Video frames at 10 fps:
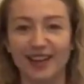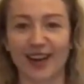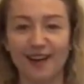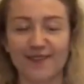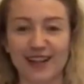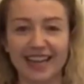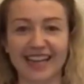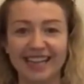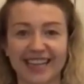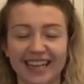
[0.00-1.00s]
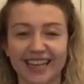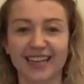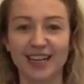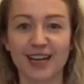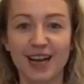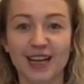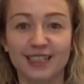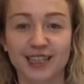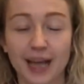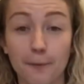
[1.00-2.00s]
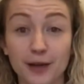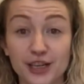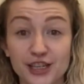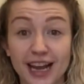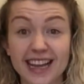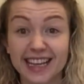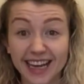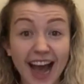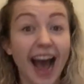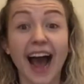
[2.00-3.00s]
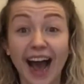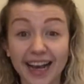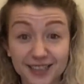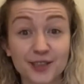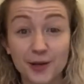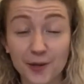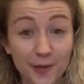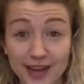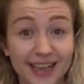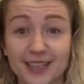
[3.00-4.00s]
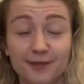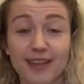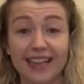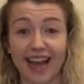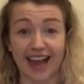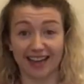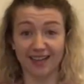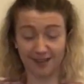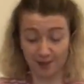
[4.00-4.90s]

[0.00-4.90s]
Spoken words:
Lovely. So can we shake as quick as we can, as